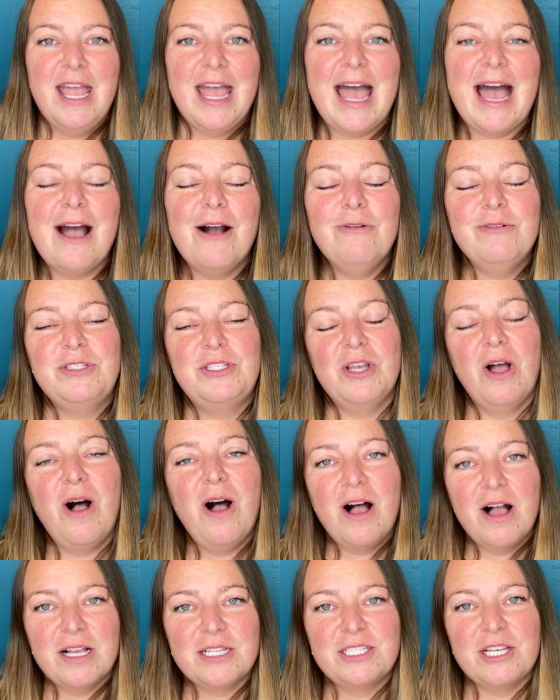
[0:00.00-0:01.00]
how
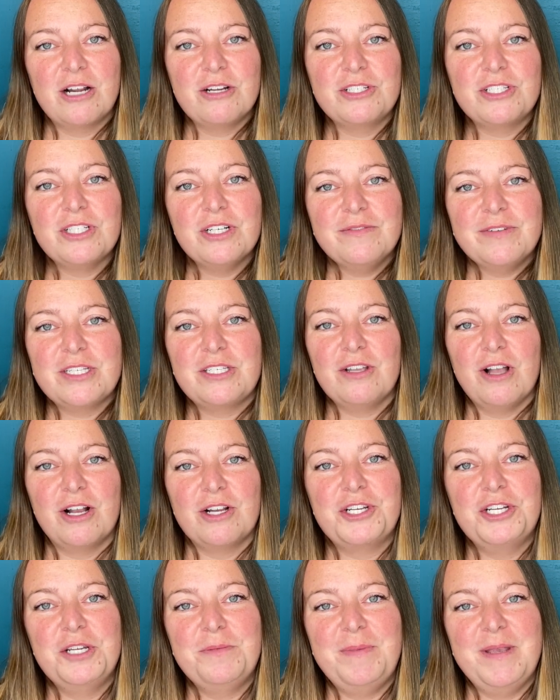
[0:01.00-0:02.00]
dogs, our service
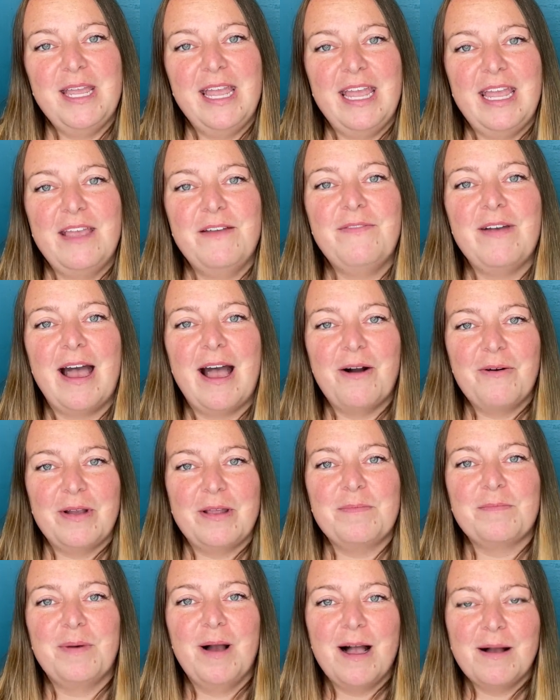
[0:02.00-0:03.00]
dogs, should behave out
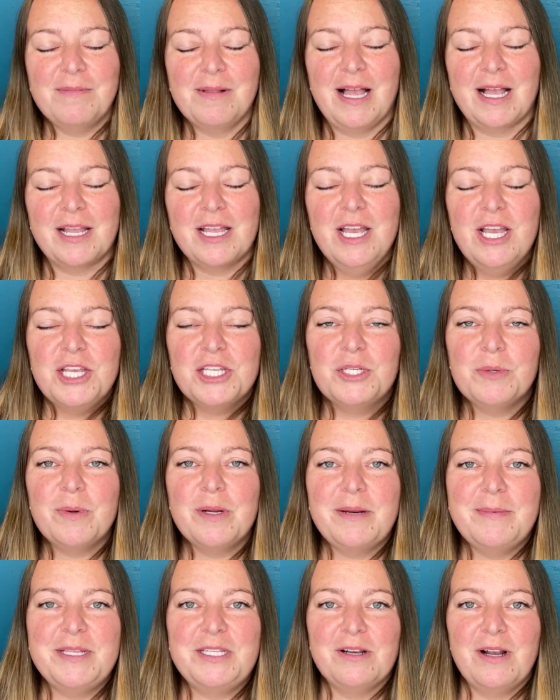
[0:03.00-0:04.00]
in public. So we're
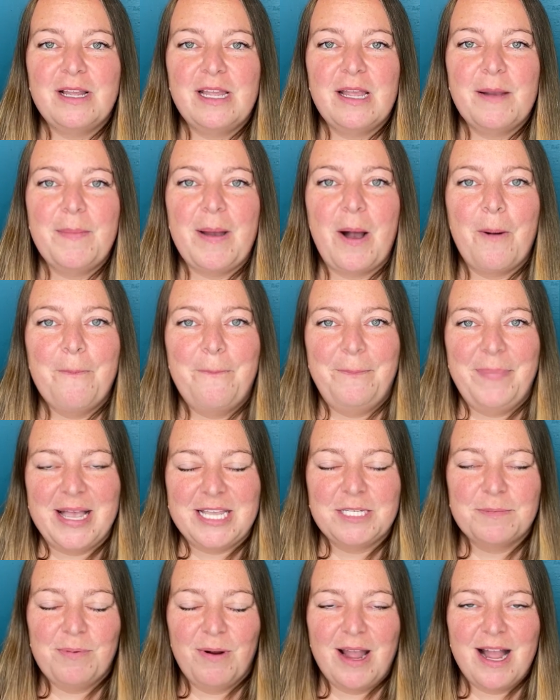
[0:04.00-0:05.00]
going to be talking about
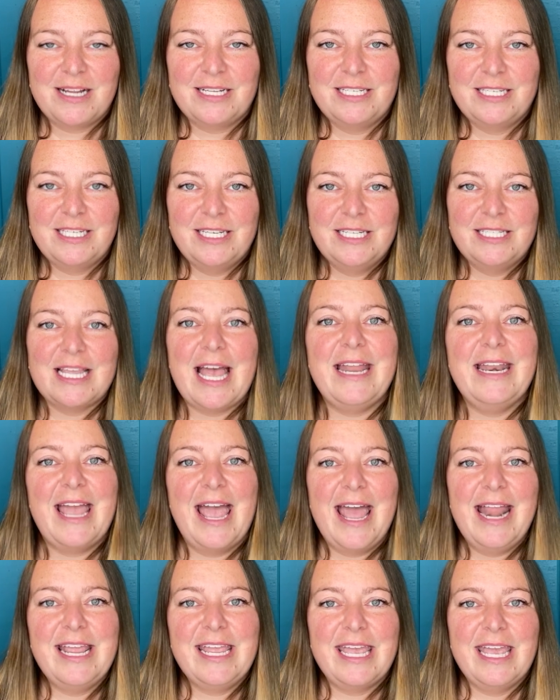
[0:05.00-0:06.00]
best practices and
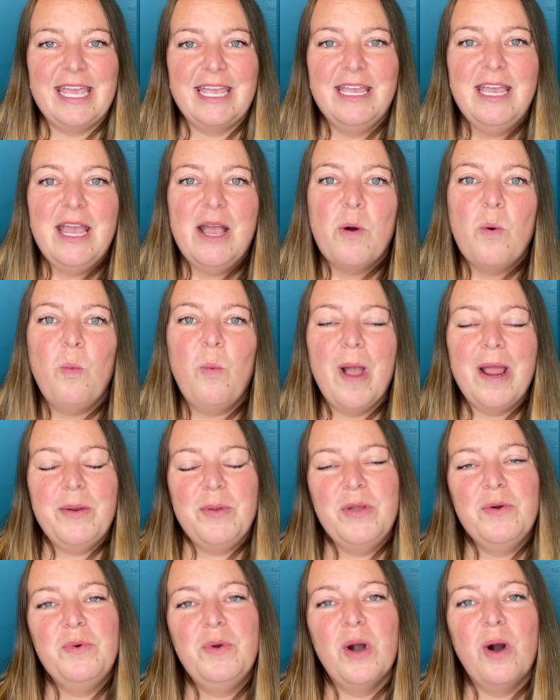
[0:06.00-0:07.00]
etiquette
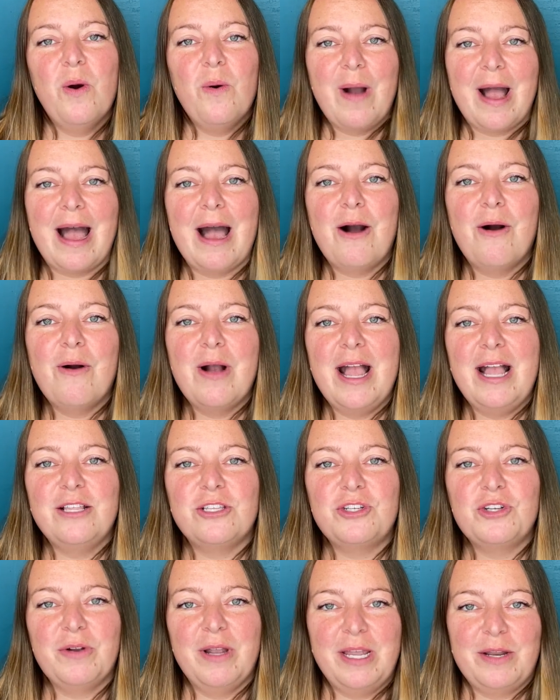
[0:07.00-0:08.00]
when you go out
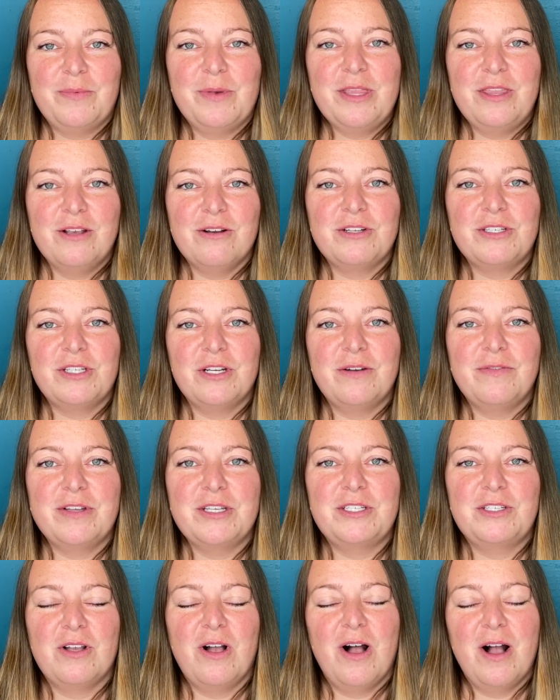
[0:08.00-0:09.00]
and train with your
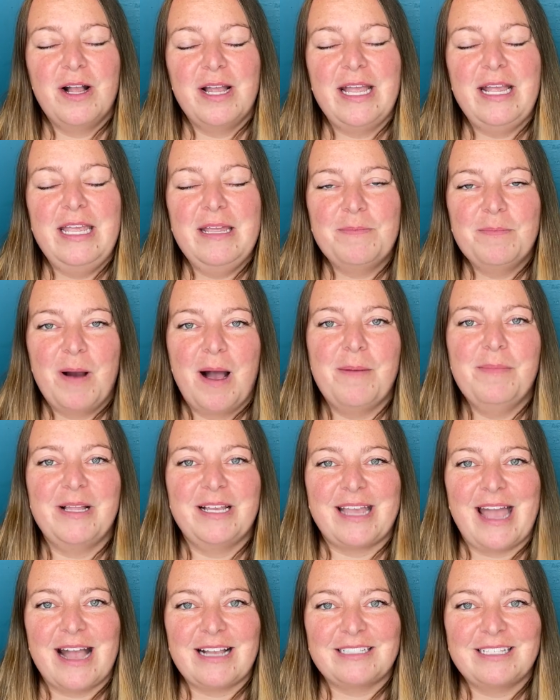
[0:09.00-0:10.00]
service dog in
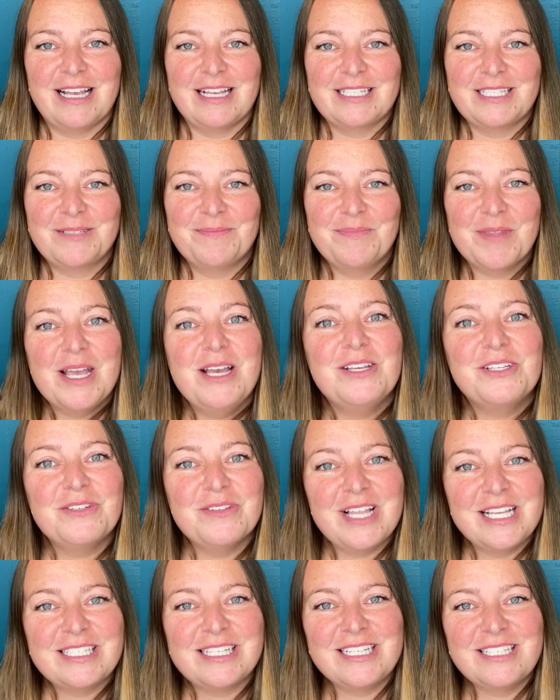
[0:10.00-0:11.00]
public access. So
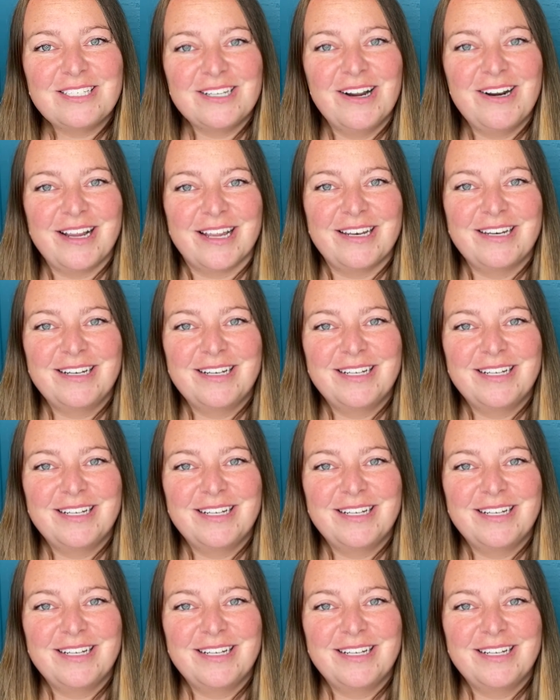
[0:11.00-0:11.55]
let's get started.